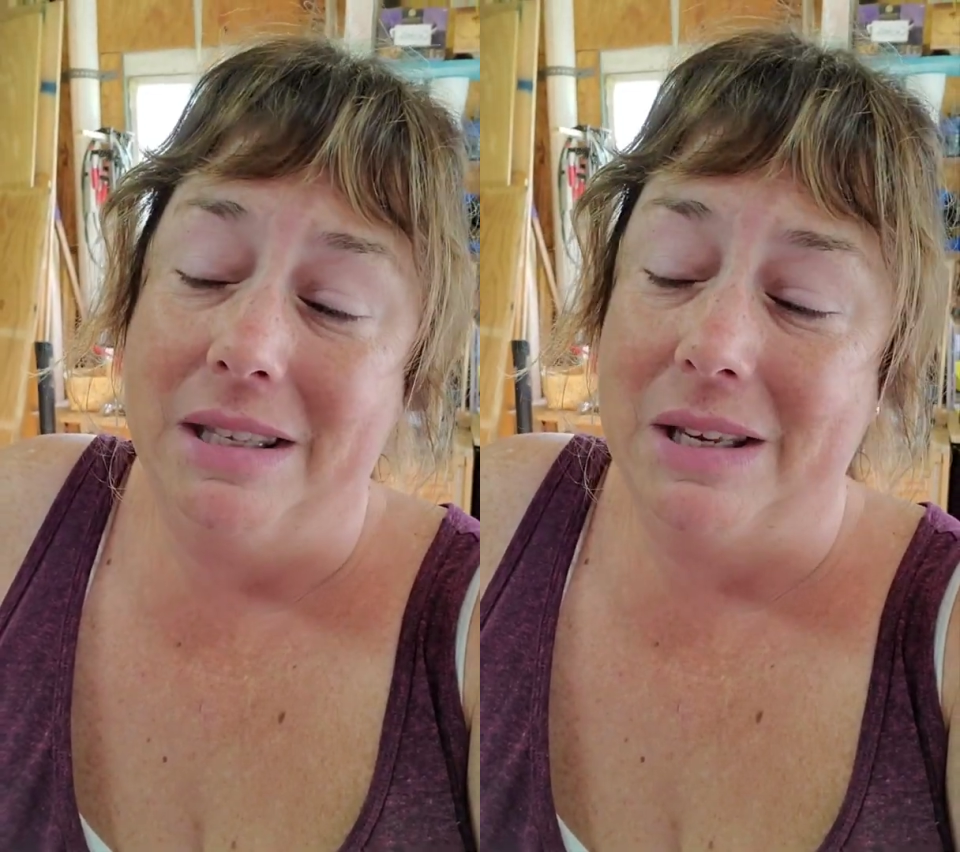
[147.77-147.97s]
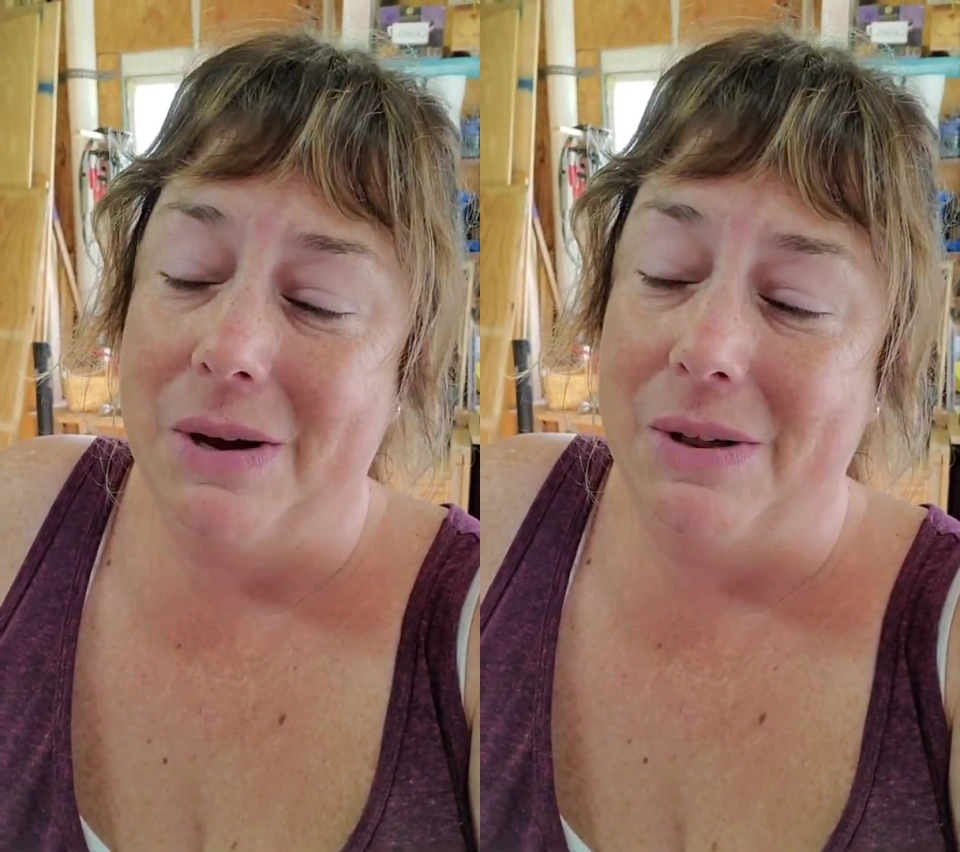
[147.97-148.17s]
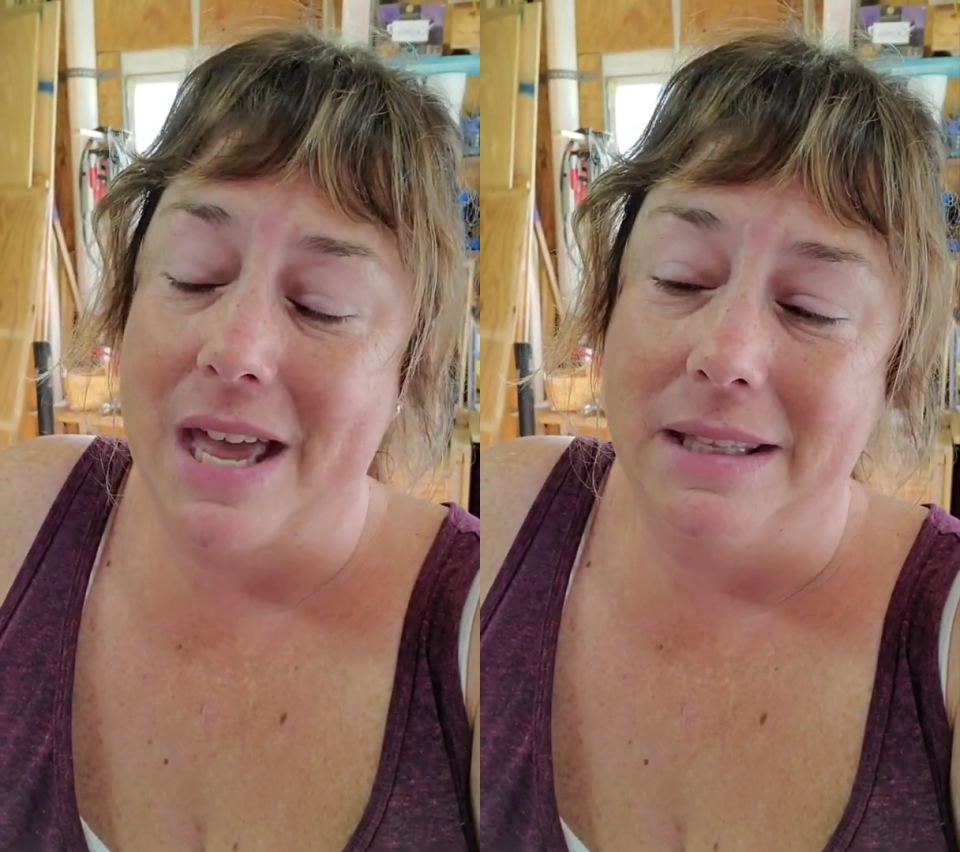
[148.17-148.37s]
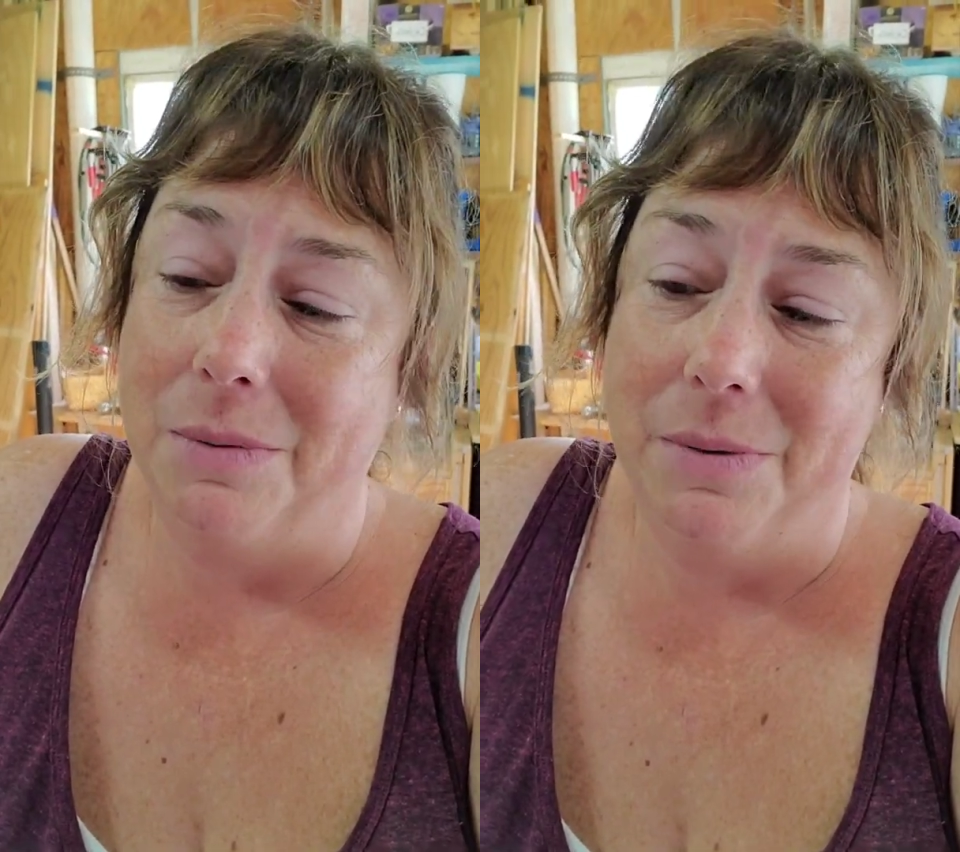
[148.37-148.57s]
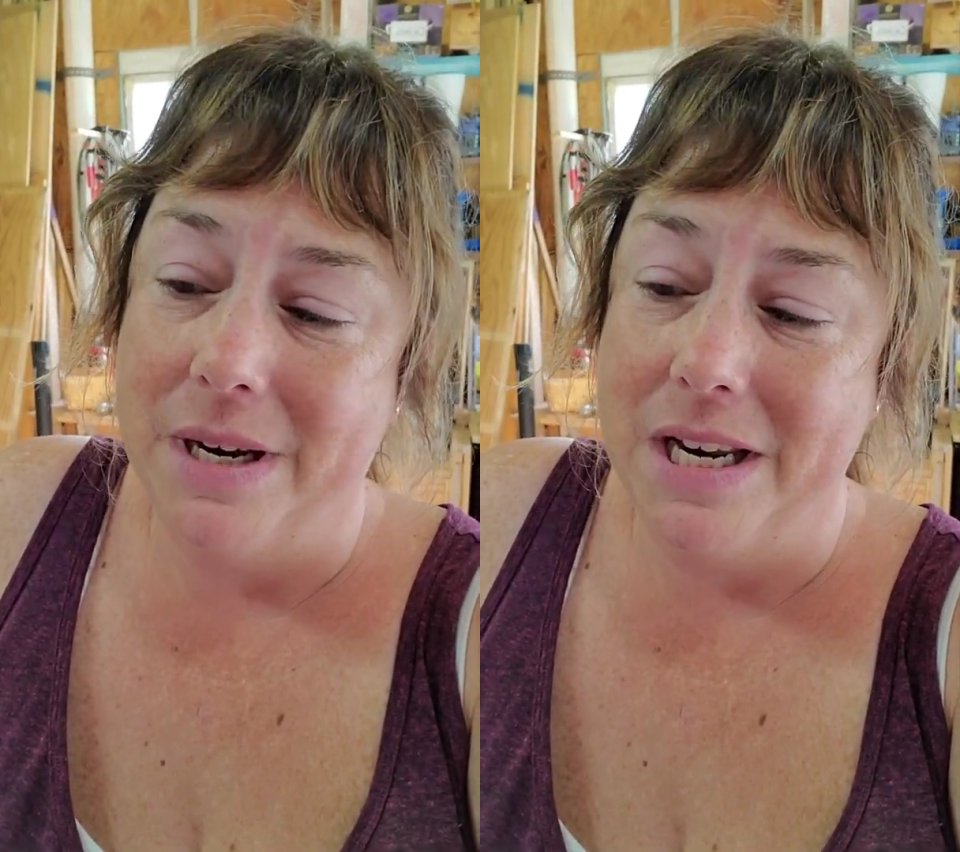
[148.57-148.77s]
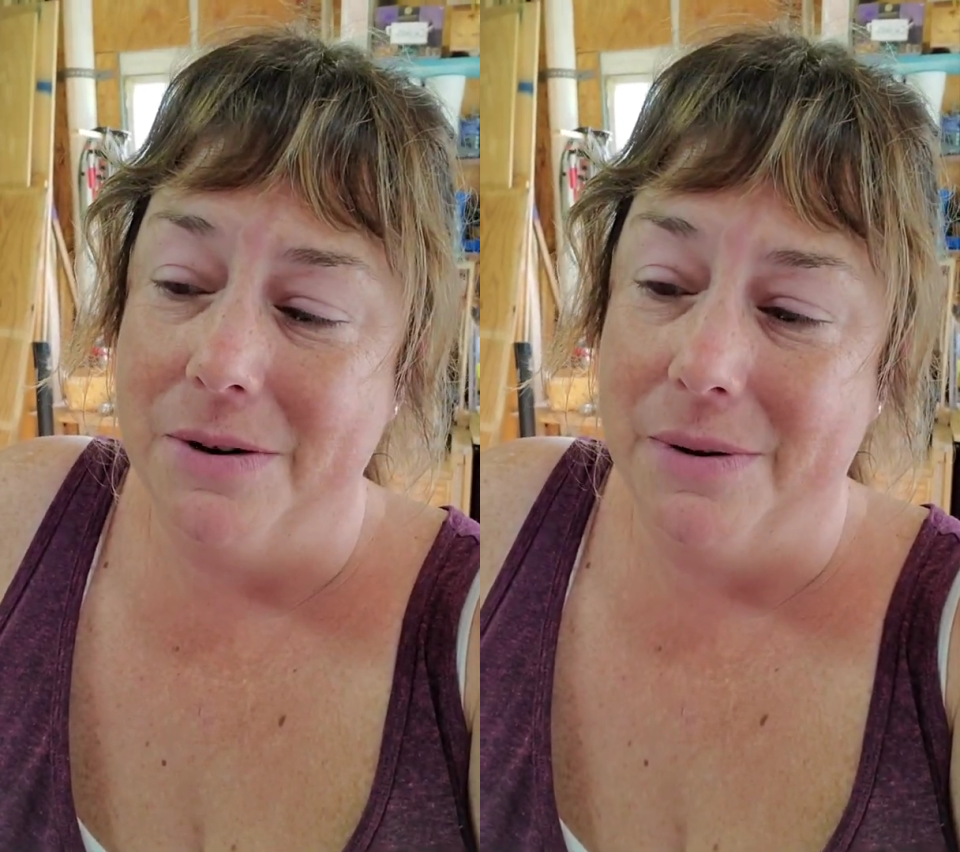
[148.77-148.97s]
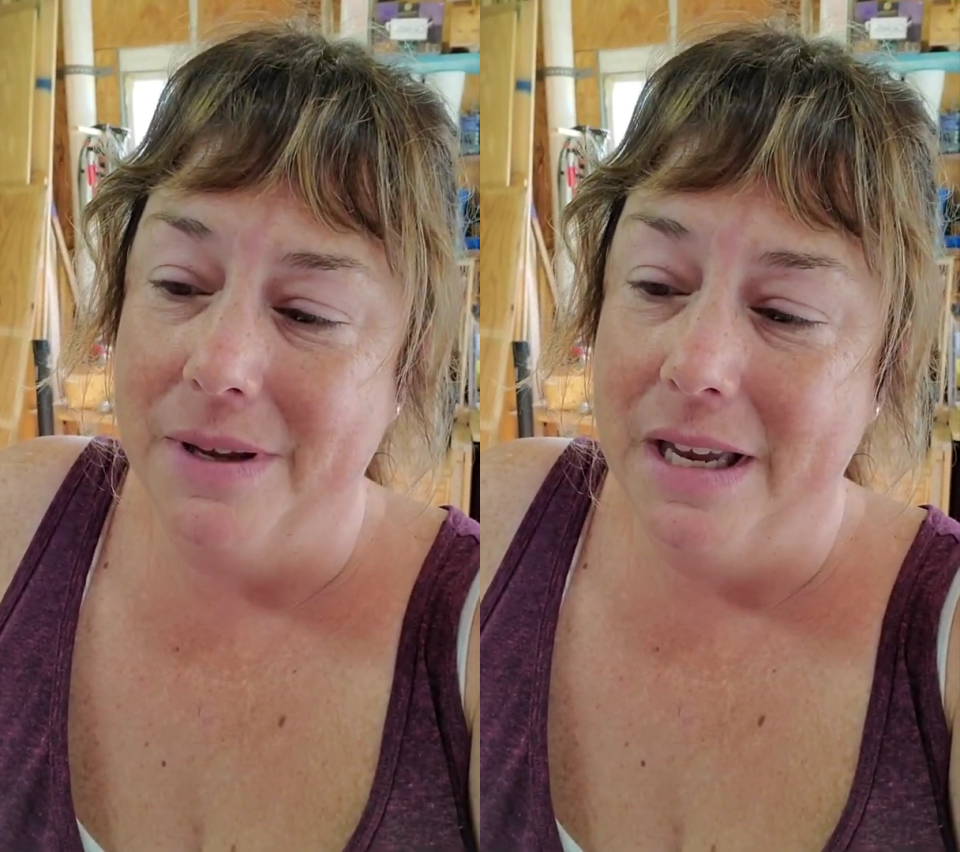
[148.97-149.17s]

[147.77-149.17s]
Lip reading: So that's what we do.